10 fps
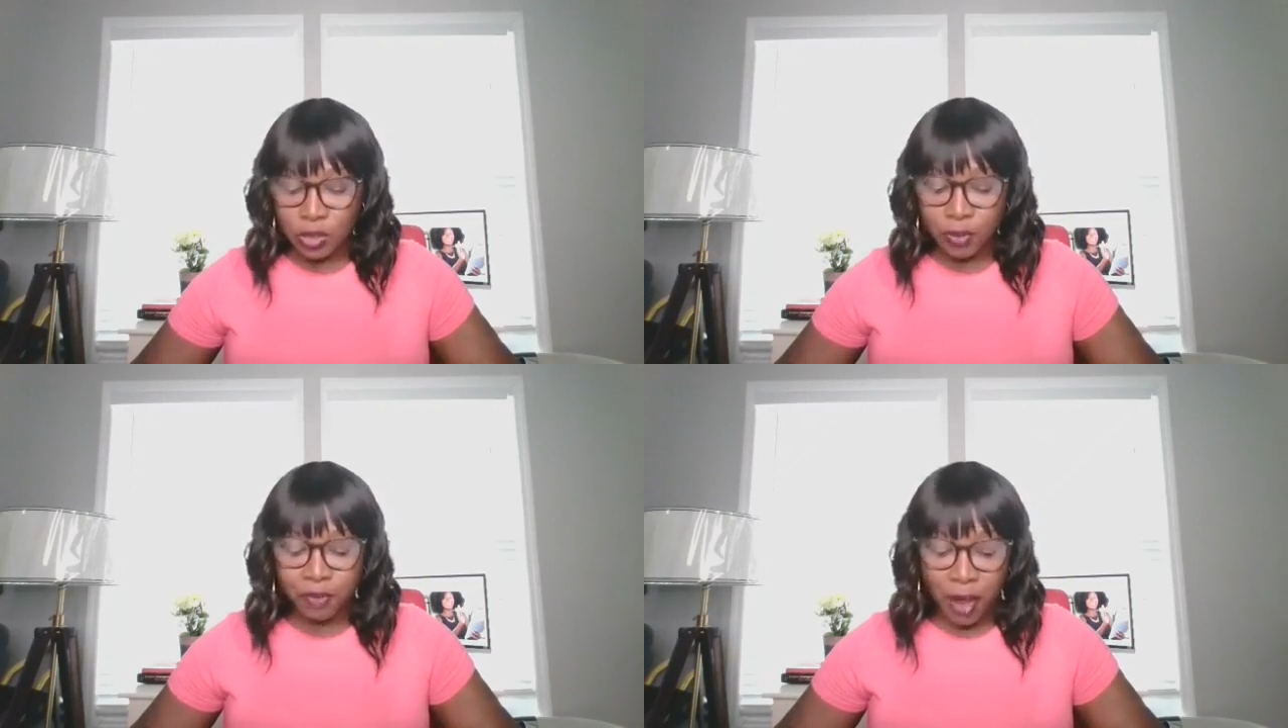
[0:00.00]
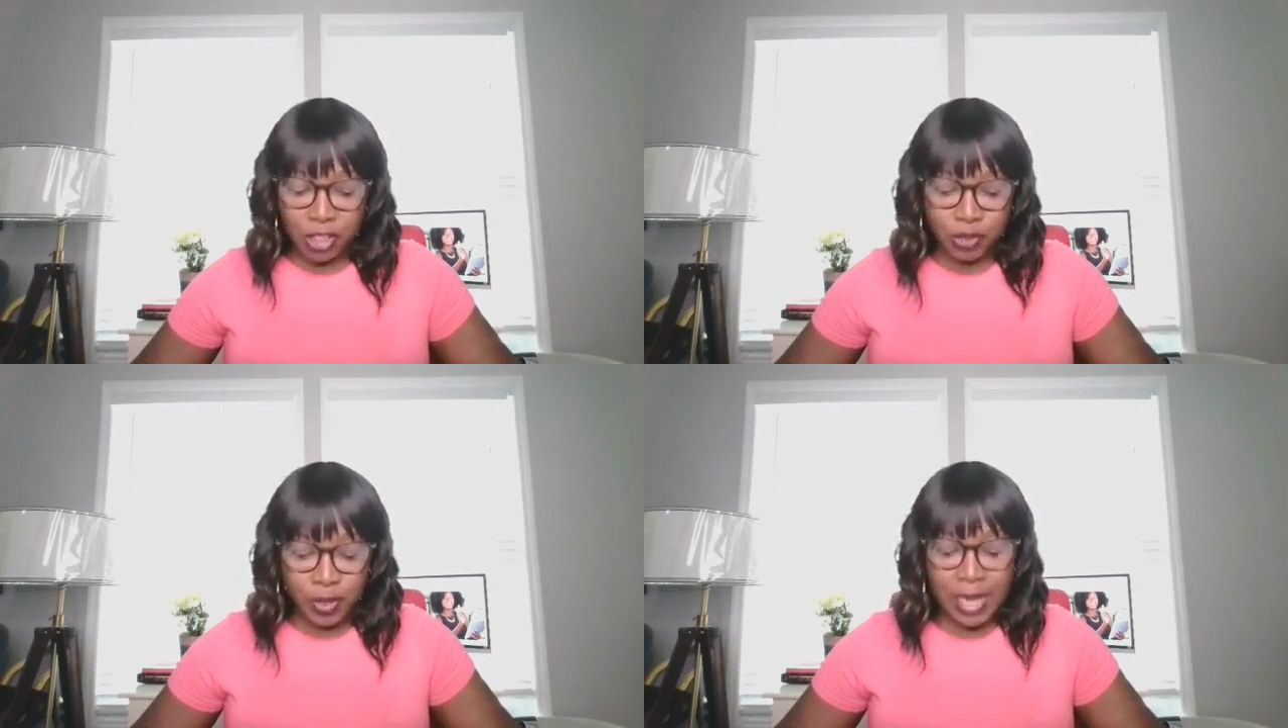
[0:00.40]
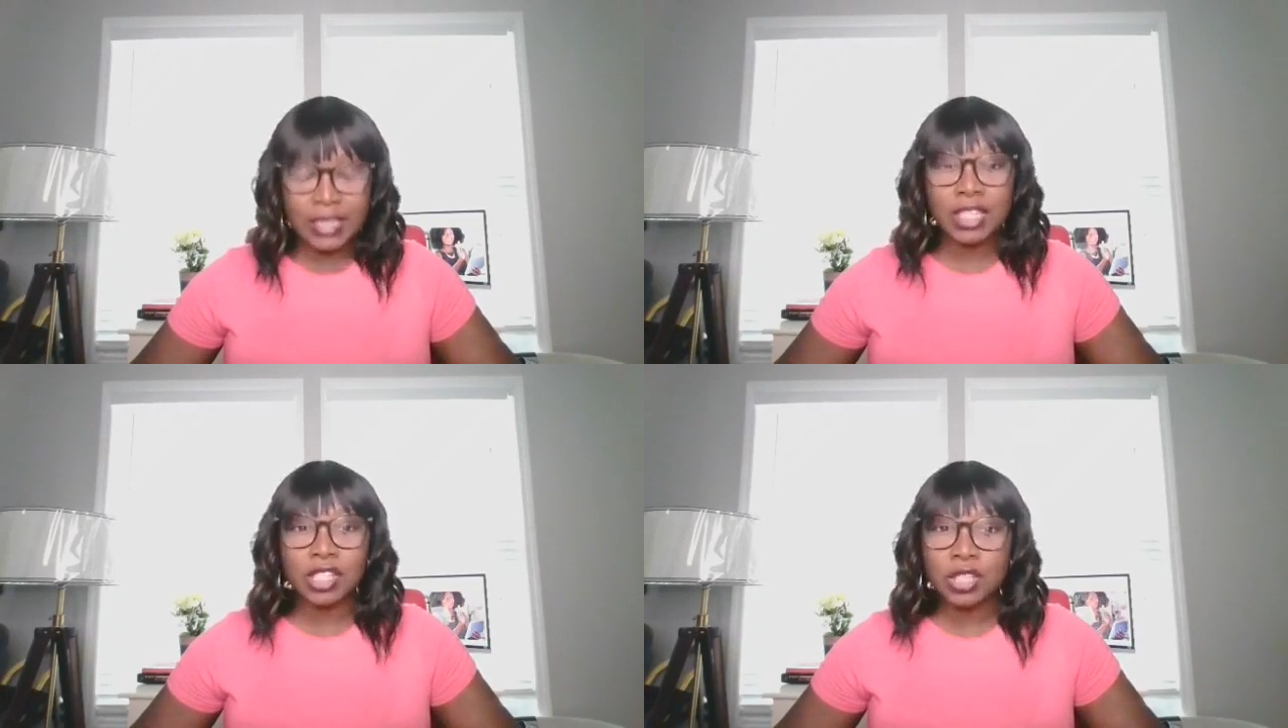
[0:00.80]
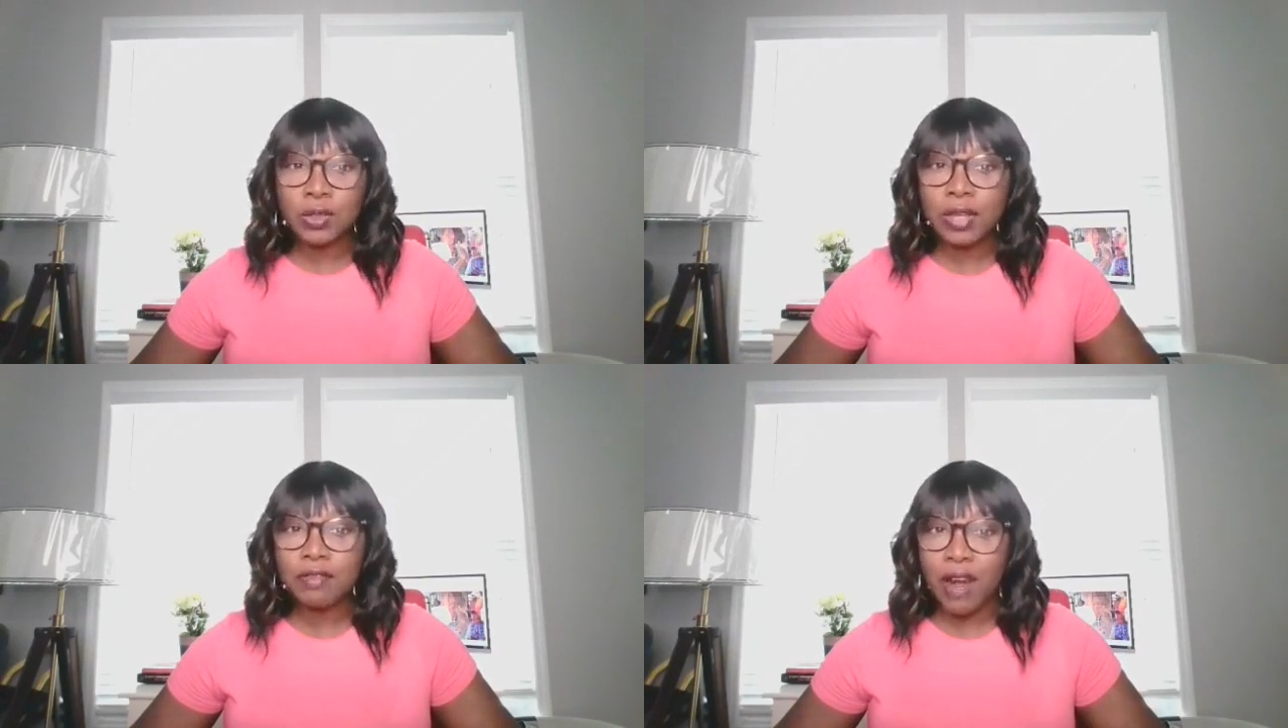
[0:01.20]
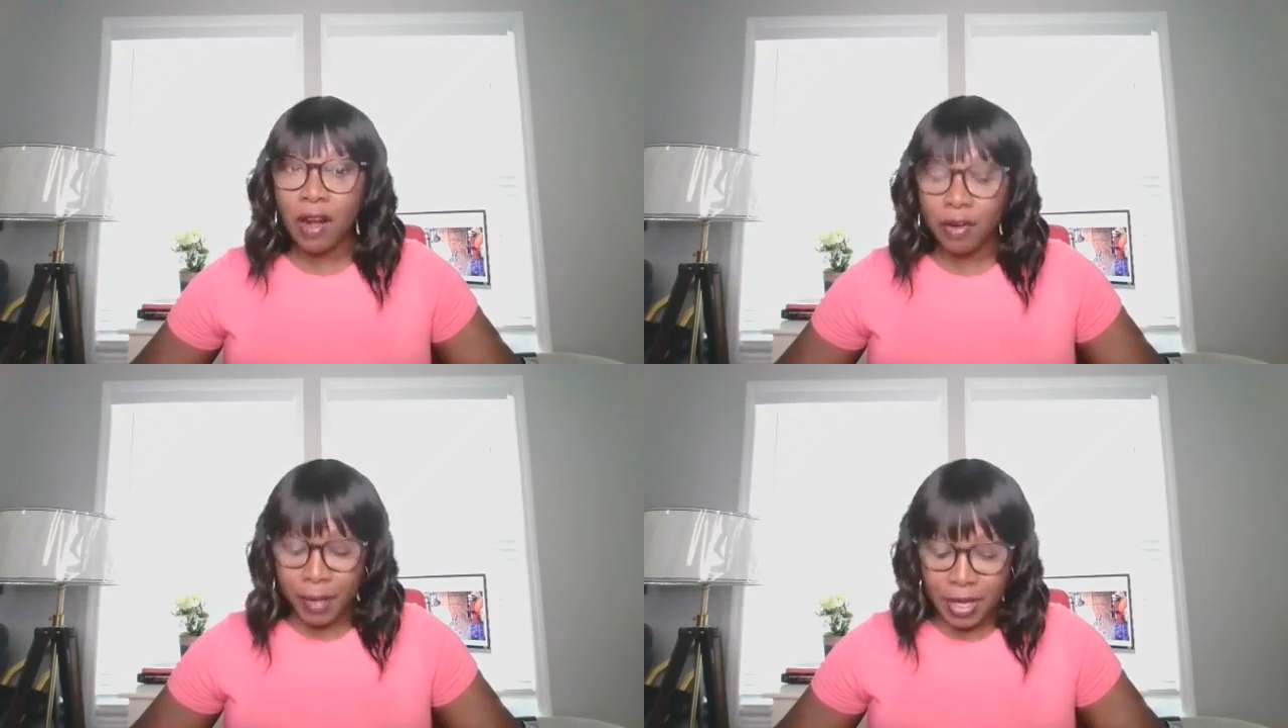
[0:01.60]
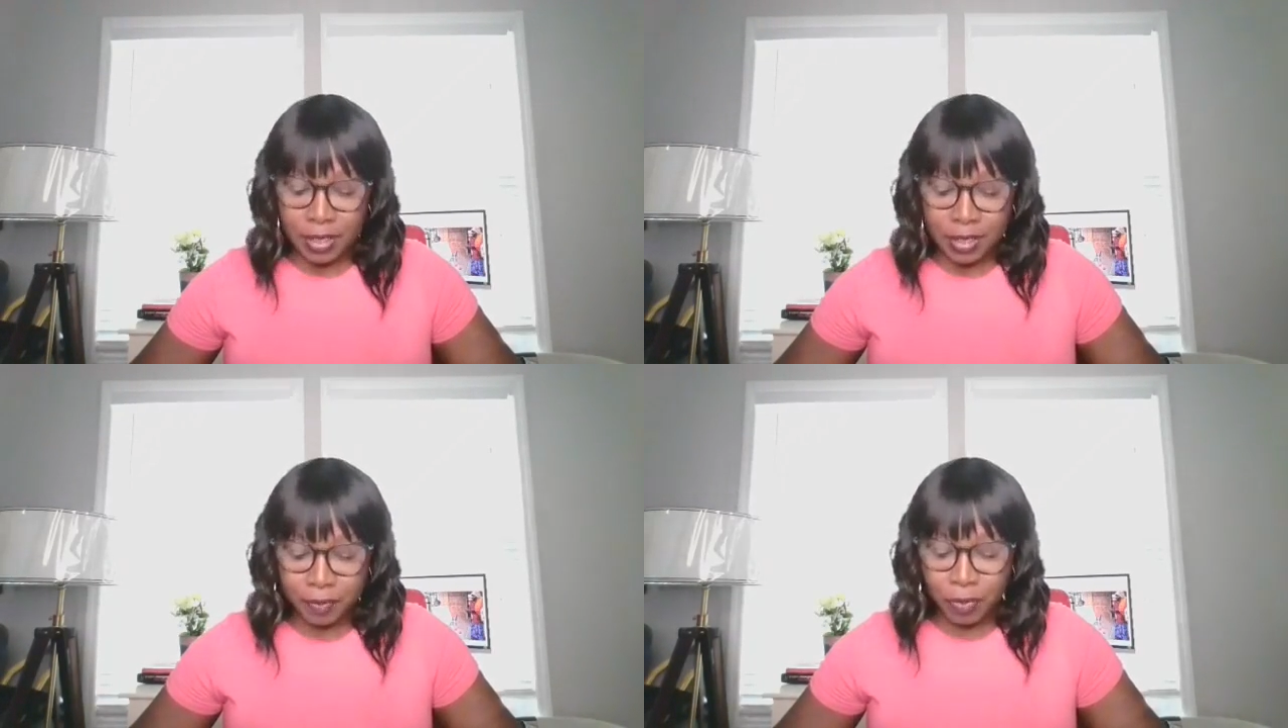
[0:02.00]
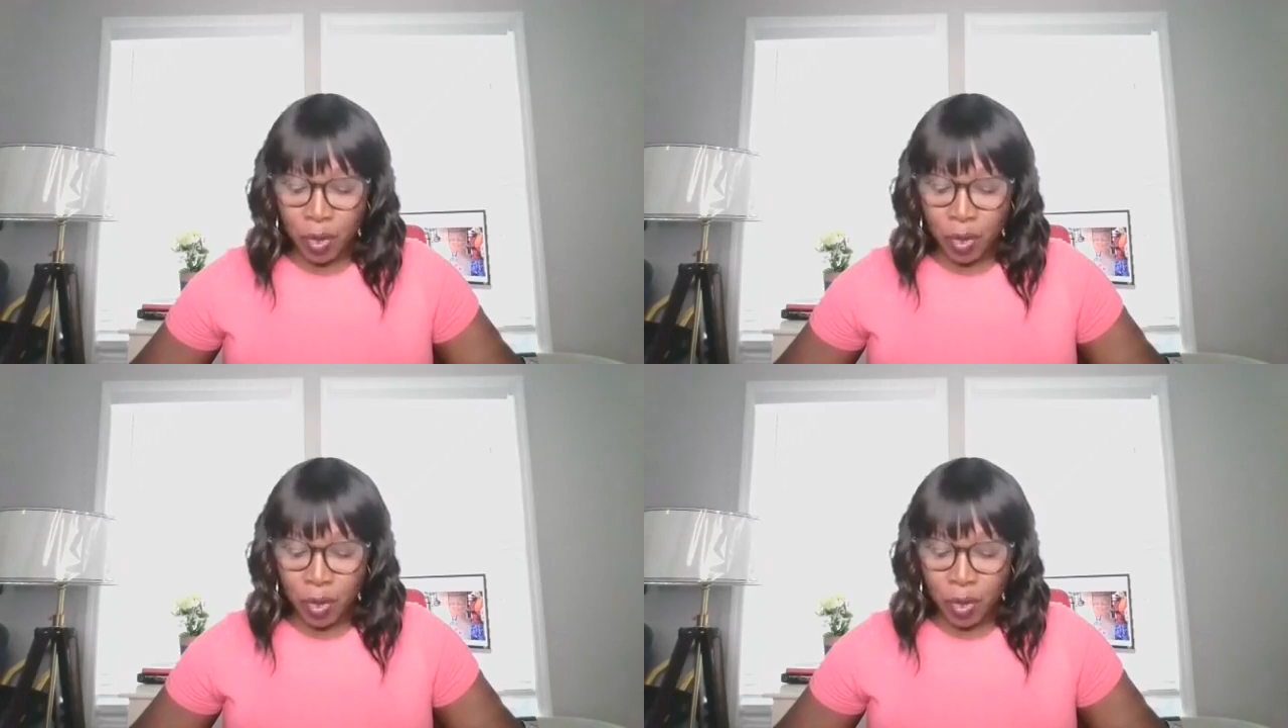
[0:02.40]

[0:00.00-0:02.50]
to fostering a digital environment